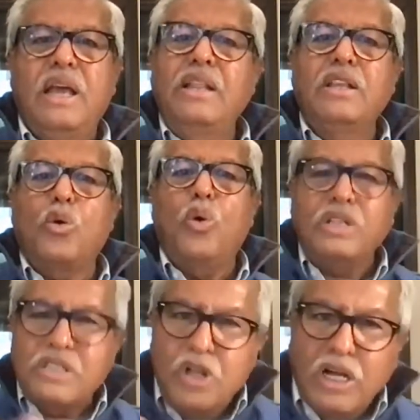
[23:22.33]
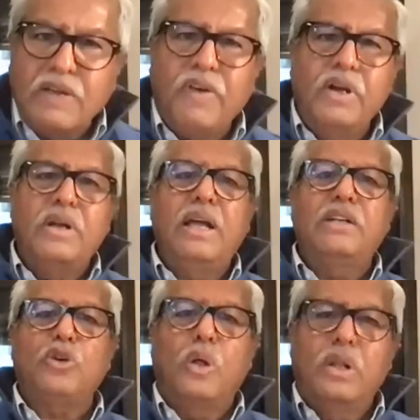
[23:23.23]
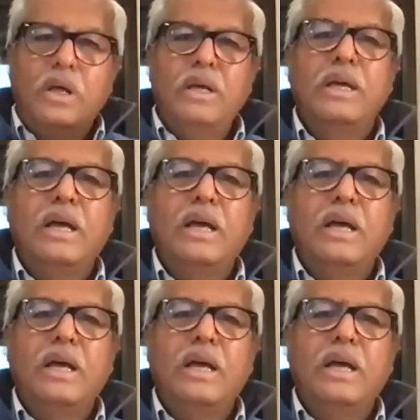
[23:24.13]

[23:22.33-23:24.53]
And the court is not even at all